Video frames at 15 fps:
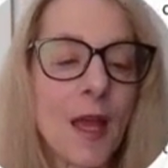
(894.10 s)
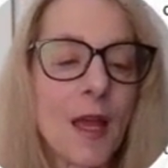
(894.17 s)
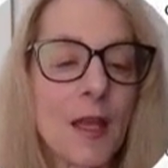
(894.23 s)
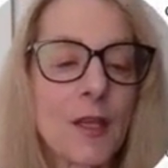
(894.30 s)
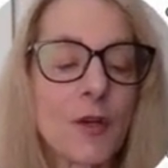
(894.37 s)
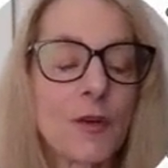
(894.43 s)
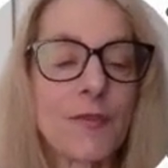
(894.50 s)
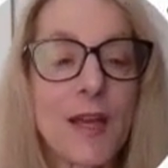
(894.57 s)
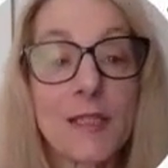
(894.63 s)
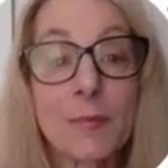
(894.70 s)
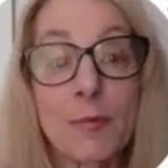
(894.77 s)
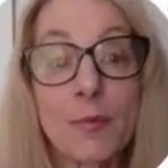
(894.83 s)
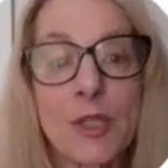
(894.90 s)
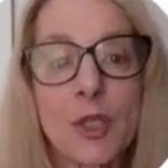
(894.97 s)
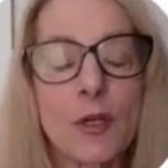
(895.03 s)
your
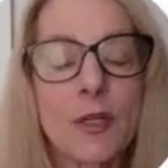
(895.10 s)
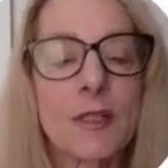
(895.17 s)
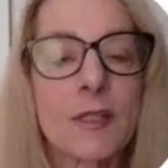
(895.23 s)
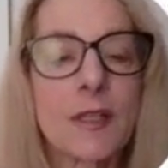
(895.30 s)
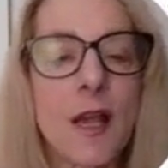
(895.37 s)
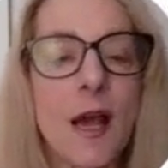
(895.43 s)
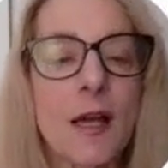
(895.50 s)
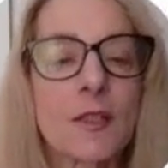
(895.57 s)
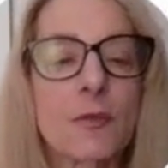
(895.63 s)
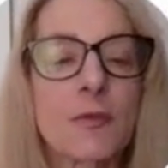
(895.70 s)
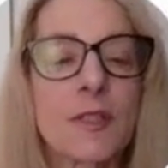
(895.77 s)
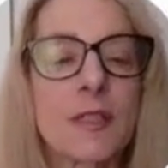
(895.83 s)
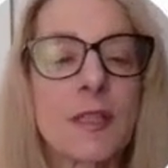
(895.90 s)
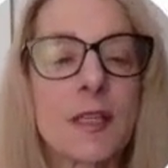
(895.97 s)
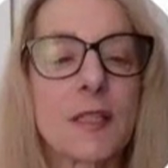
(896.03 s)
investment return in stocks
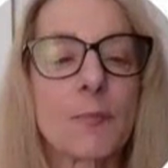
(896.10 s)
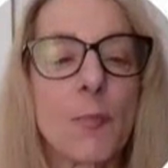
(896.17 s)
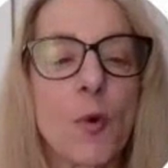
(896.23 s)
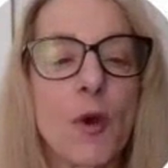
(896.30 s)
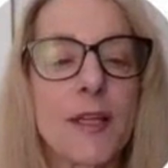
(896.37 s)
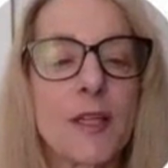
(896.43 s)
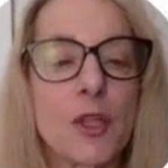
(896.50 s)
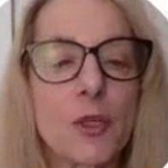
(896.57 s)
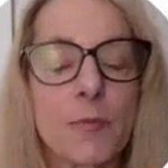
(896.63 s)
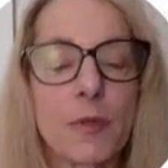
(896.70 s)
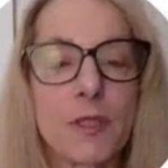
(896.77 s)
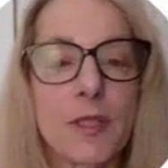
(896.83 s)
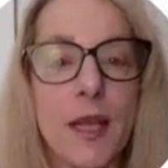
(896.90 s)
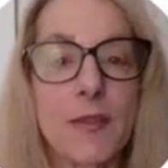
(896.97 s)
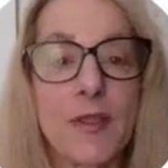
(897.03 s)
was
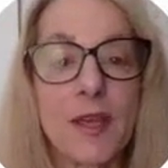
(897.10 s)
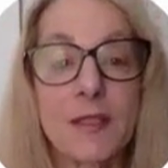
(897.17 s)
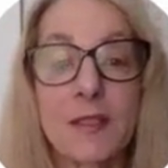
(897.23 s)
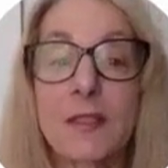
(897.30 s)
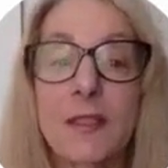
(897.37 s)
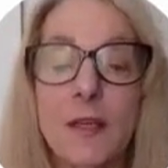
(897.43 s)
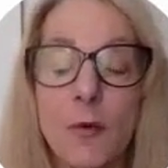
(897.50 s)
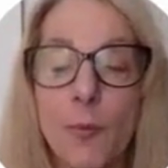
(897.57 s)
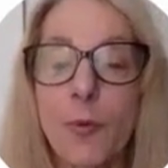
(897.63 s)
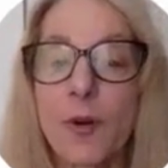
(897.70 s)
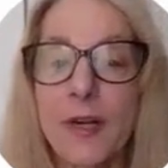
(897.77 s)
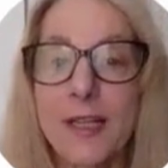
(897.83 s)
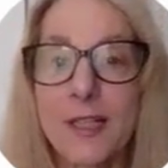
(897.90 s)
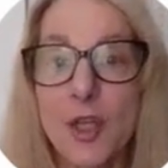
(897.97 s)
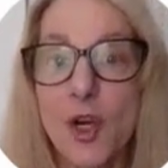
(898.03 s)
6.2%. That's still
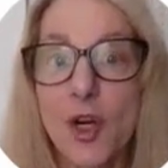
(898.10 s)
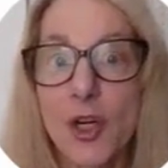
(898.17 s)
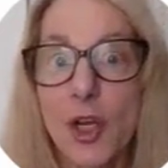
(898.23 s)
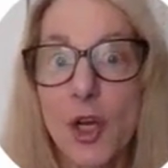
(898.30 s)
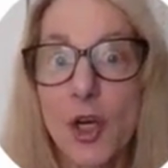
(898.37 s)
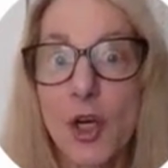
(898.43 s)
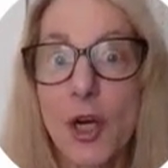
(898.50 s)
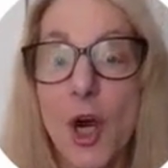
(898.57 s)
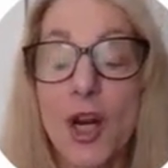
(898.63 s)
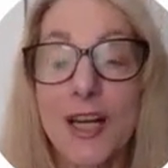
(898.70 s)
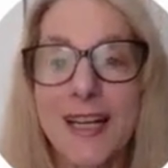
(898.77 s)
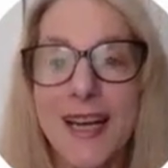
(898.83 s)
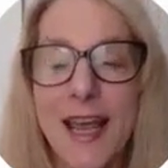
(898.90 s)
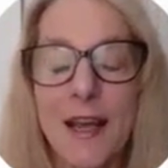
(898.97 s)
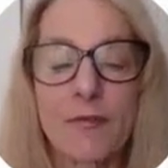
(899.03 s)
pretty darn good on
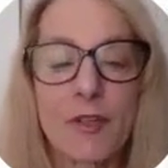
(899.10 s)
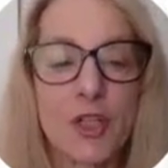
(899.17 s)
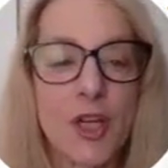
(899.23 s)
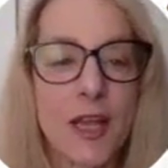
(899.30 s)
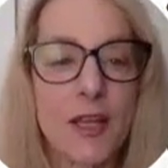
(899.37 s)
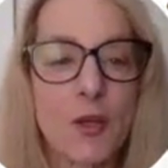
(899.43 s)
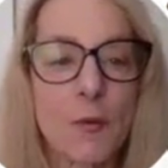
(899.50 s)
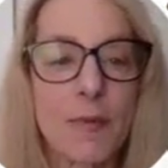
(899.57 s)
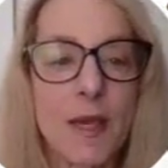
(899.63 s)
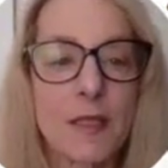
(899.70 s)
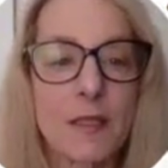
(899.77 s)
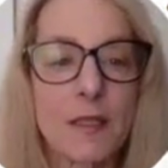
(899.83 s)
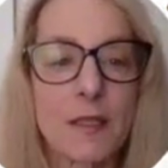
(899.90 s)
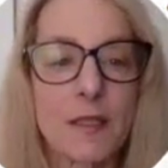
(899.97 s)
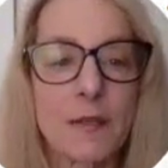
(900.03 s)
an average annual
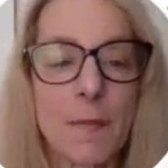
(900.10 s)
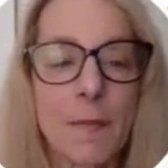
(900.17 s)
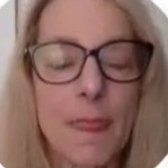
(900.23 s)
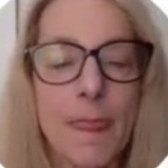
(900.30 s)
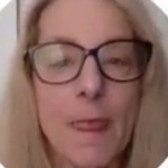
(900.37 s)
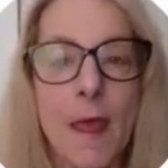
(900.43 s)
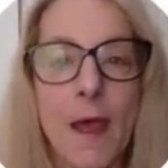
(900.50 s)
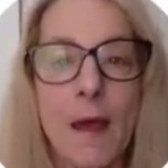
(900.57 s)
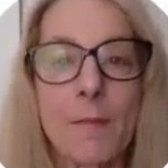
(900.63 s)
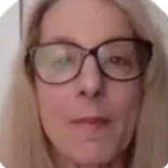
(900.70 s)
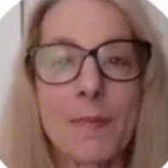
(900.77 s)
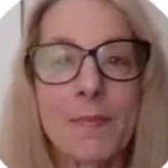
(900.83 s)
basis. But